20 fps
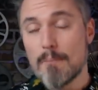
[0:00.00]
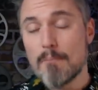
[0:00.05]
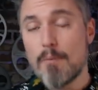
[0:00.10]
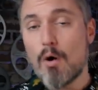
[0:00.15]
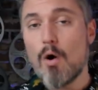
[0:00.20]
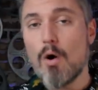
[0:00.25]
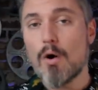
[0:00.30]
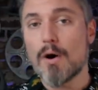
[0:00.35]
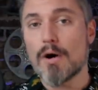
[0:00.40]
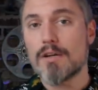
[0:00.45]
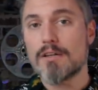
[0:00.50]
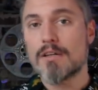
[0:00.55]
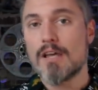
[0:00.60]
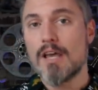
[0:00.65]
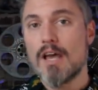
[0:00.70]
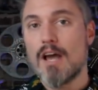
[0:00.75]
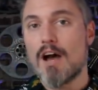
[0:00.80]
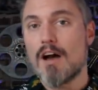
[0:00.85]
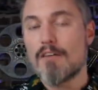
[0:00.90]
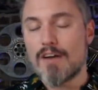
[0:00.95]
part
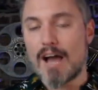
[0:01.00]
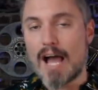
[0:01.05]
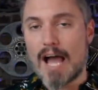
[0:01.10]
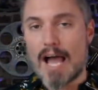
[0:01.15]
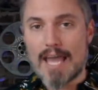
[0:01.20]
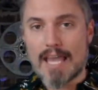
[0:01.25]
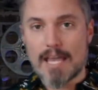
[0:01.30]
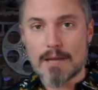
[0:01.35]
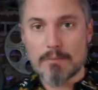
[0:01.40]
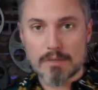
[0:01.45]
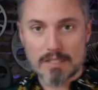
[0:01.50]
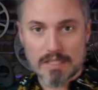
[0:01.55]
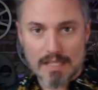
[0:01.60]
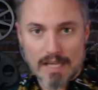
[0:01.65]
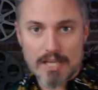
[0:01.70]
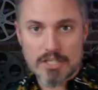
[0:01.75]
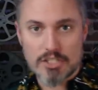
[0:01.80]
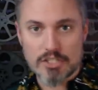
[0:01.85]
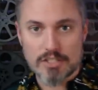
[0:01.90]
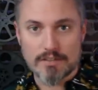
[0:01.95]
of I Am
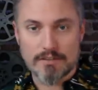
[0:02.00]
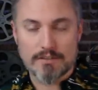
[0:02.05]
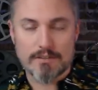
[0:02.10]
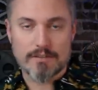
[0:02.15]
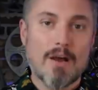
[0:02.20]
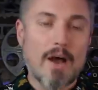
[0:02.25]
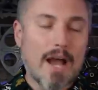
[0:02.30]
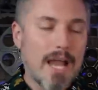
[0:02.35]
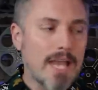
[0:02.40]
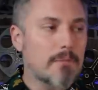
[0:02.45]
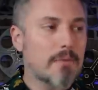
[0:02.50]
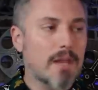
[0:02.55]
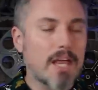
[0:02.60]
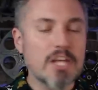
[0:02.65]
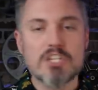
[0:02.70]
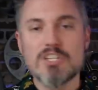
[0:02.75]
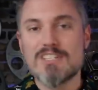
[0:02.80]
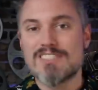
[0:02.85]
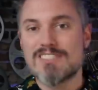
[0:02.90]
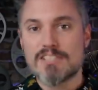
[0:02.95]
Legend. Now, I Am
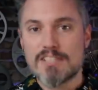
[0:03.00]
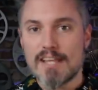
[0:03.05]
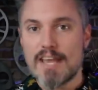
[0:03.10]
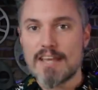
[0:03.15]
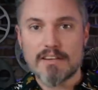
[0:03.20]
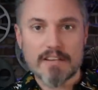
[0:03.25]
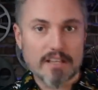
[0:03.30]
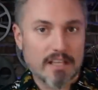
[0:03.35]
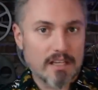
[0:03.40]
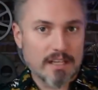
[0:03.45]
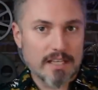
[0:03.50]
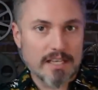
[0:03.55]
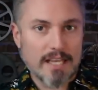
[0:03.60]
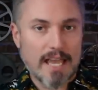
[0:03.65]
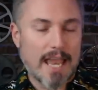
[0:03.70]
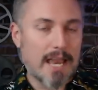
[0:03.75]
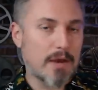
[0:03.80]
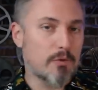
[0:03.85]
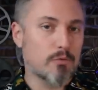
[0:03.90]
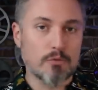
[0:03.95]
Legend is
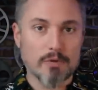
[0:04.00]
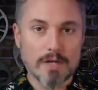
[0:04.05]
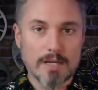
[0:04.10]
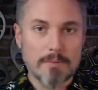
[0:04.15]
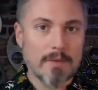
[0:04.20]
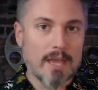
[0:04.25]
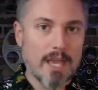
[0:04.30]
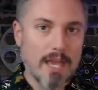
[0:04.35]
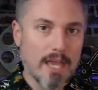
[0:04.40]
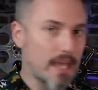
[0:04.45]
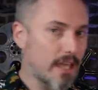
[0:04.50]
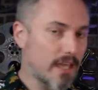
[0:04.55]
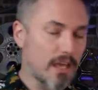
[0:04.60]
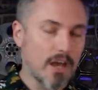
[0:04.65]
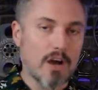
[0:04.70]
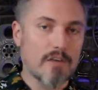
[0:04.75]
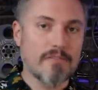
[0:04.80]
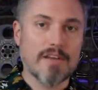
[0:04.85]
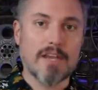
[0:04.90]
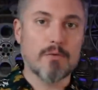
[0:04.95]
technically a remake
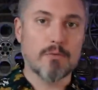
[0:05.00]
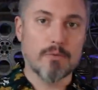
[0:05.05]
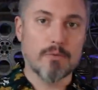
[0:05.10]
of a